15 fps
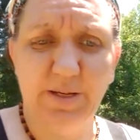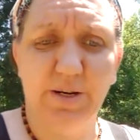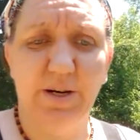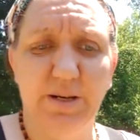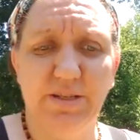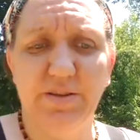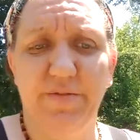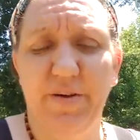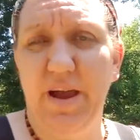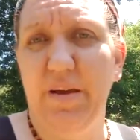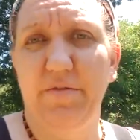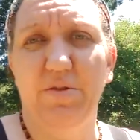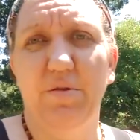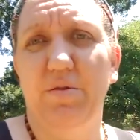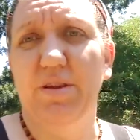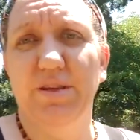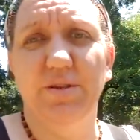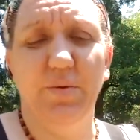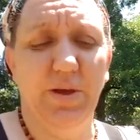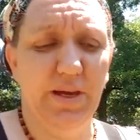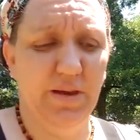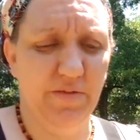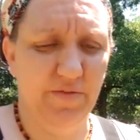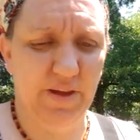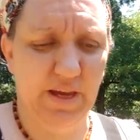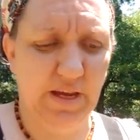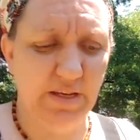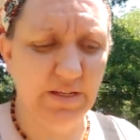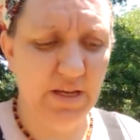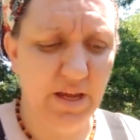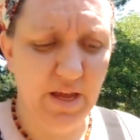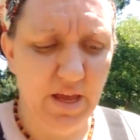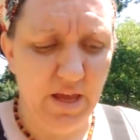are gonna survive through this week of heat.